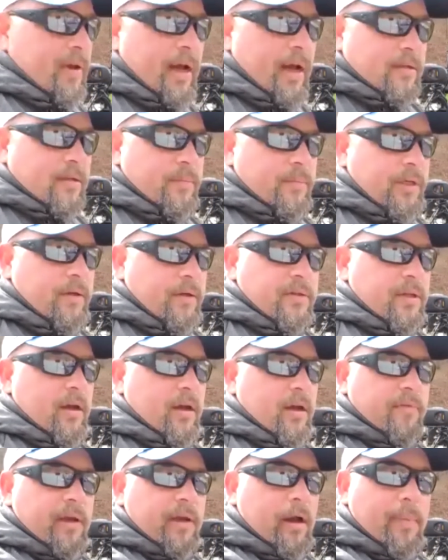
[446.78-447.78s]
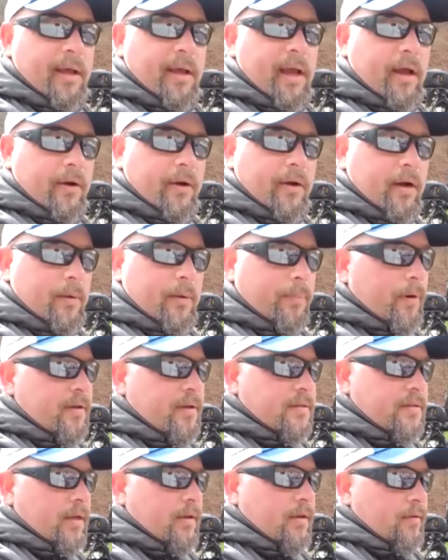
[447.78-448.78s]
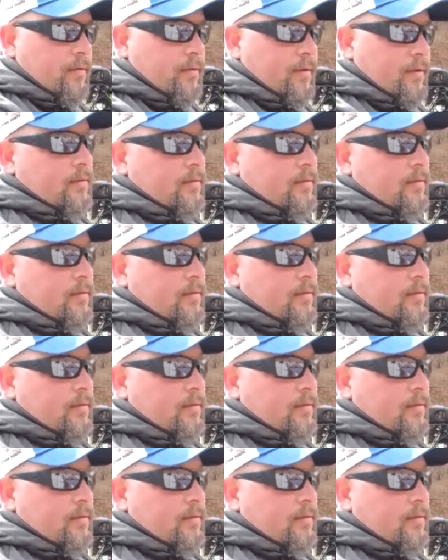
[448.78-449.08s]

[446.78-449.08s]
some new stuff coming out here pretty soon that